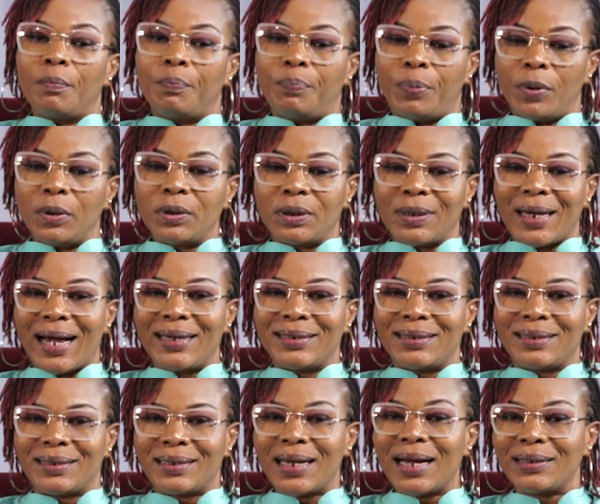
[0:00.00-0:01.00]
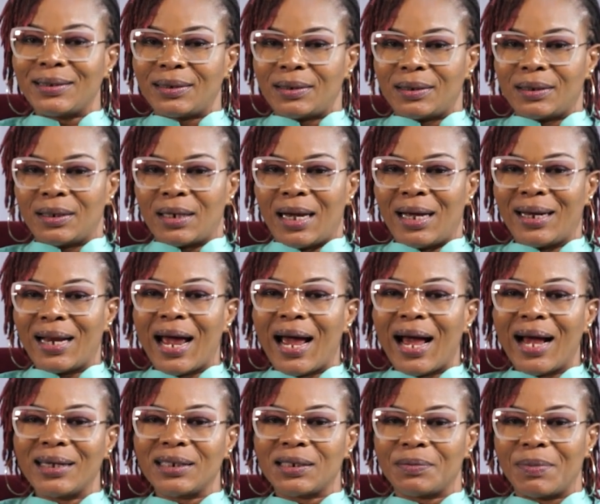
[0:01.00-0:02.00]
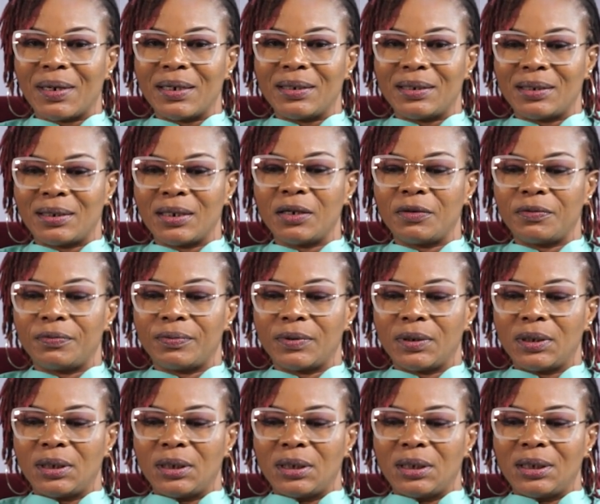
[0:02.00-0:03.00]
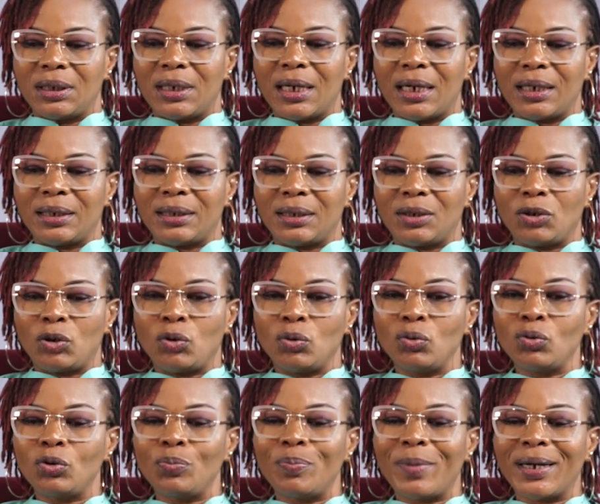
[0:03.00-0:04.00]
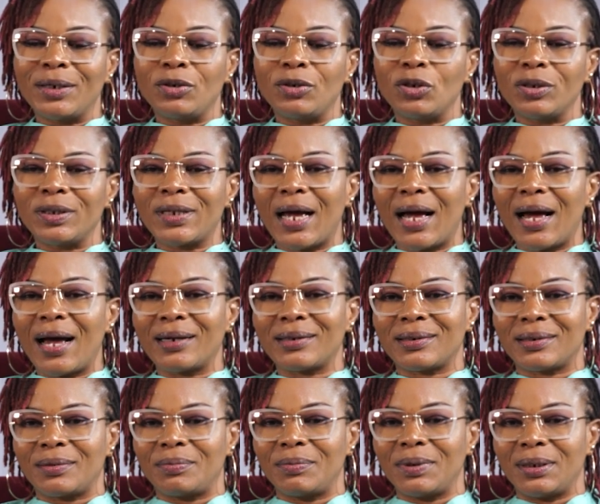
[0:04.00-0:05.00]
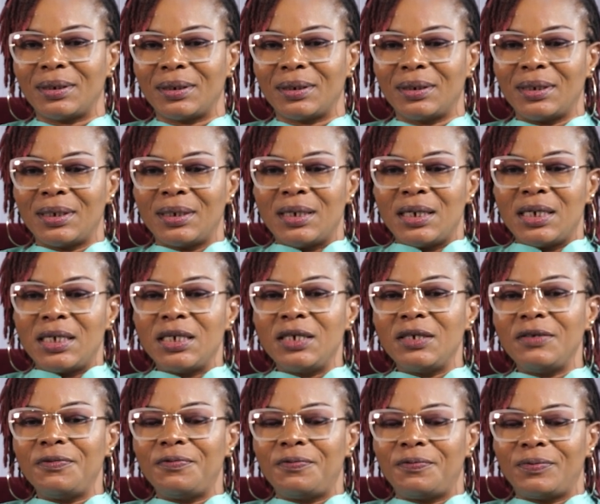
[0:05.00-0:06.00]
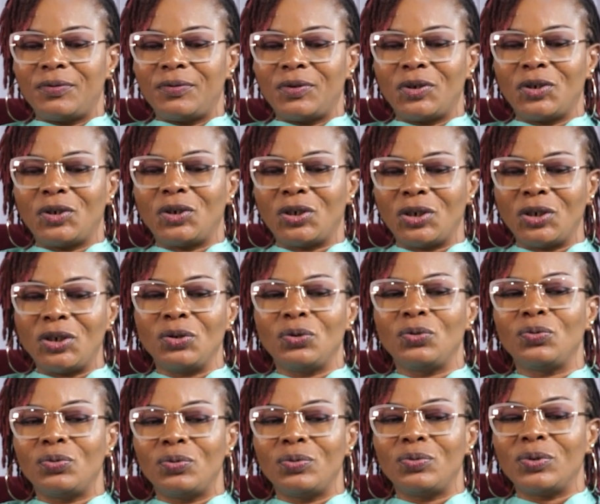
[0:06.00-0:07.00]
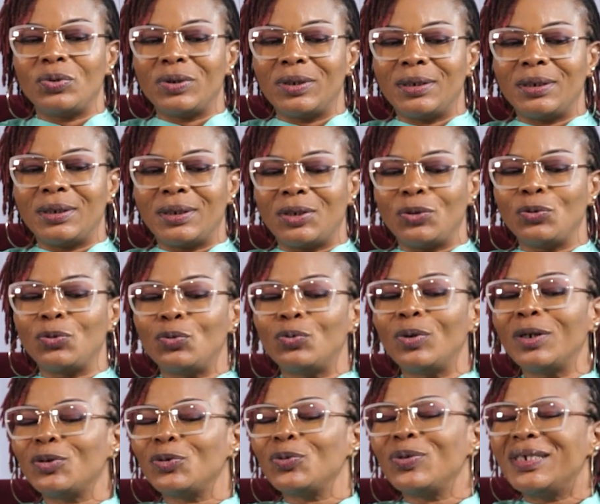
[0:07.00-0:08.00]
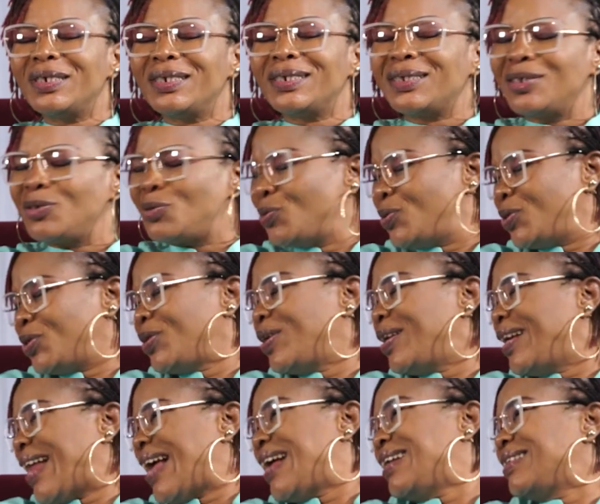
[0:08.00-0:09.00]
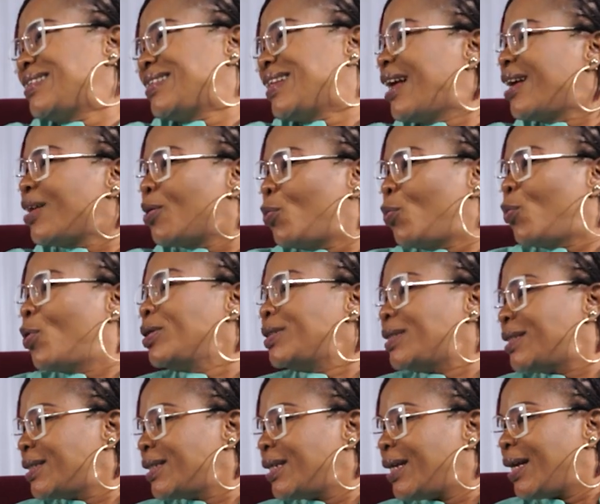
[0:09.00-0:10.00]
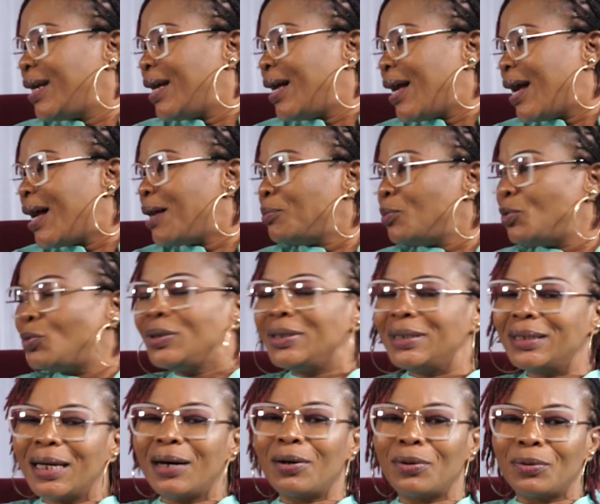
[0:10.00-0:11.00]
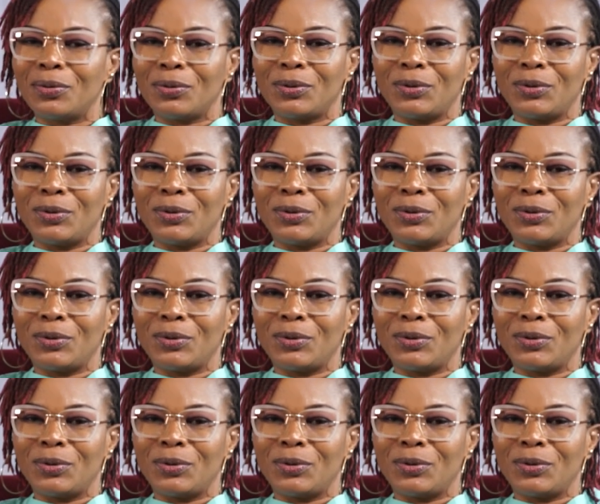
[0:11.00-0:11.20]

But I sat and I asked myself that should my daughter ask me if she will want to institutionalize like what I'm doing now,